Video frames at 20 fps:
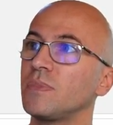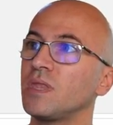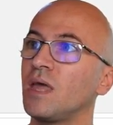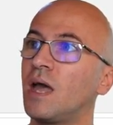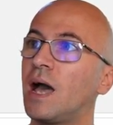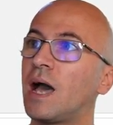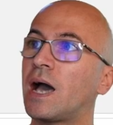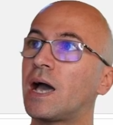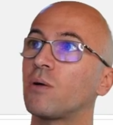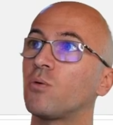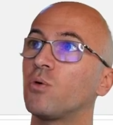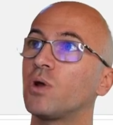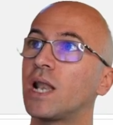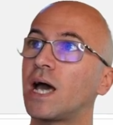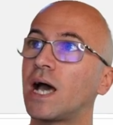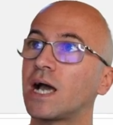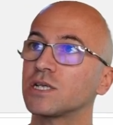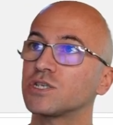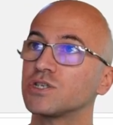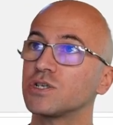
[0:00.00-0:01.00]
I will
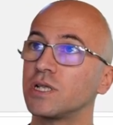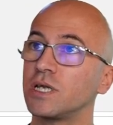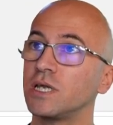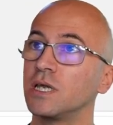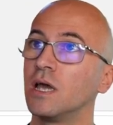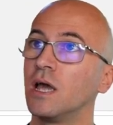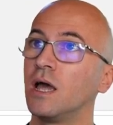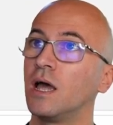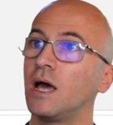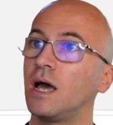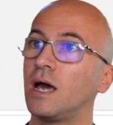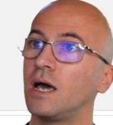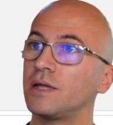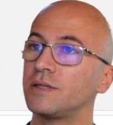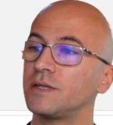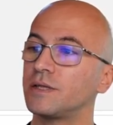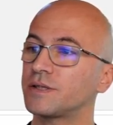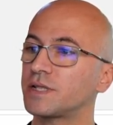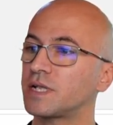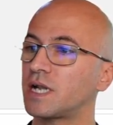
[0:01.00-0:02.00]
actually uh,
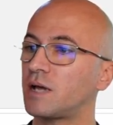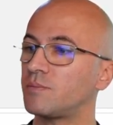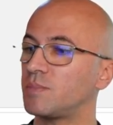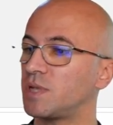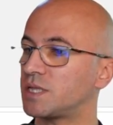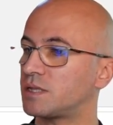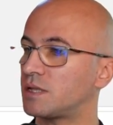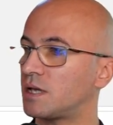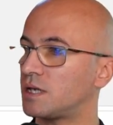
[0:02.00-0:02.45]
describe it